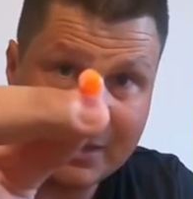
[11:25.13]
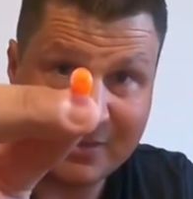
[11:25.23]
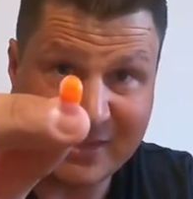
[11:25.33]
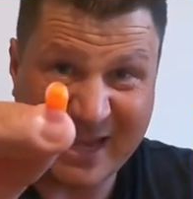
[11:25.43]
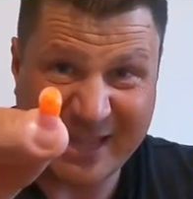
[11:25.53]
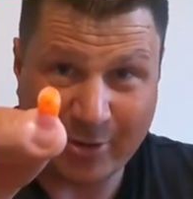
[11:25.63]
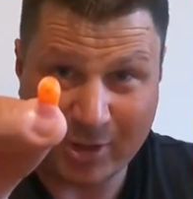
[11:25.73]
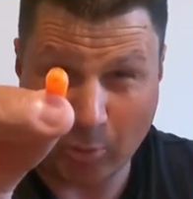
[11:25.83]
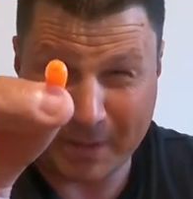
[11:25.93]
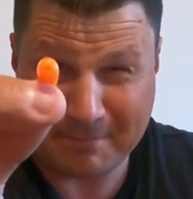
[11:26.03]
they're a
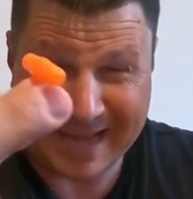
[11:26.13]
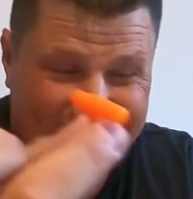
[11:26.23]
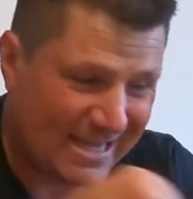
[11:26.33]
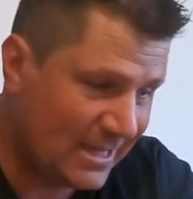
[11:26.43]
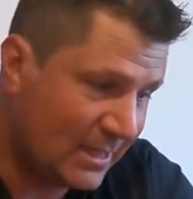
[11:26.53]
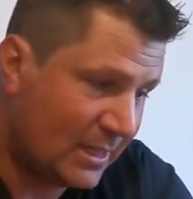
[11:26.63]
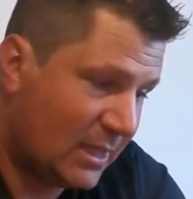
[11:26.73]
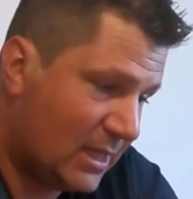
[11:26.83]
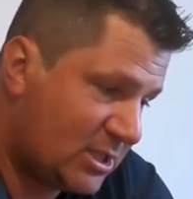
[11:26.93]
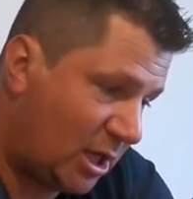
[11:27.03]
little bit manky.
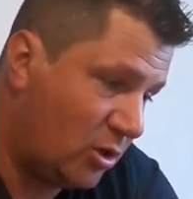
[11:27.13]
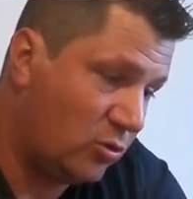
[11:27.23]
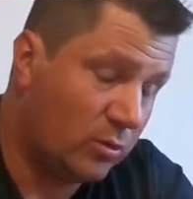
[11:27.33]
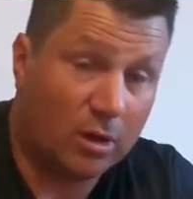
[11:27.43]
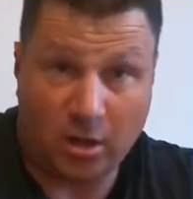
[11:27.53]
So